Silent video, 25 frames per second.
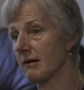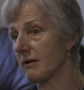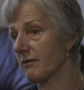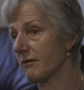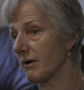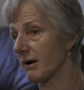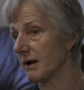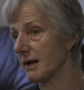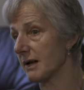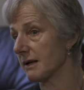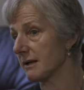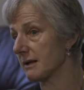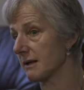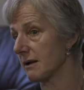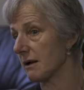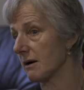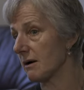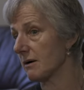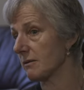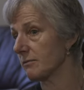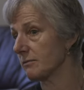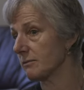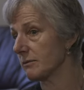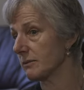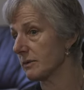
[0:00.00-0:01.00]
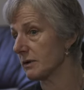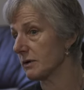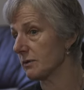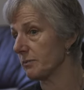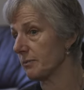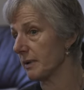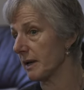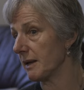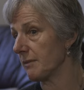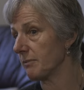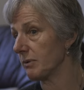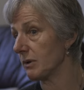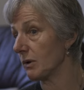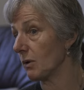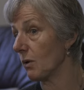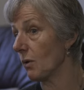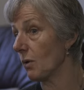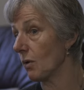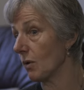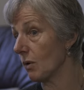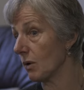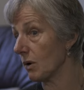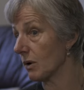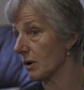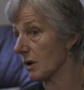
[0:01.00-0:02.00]
very little harm to people
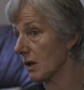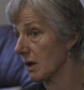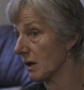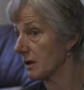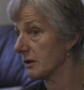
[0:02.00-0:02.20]
or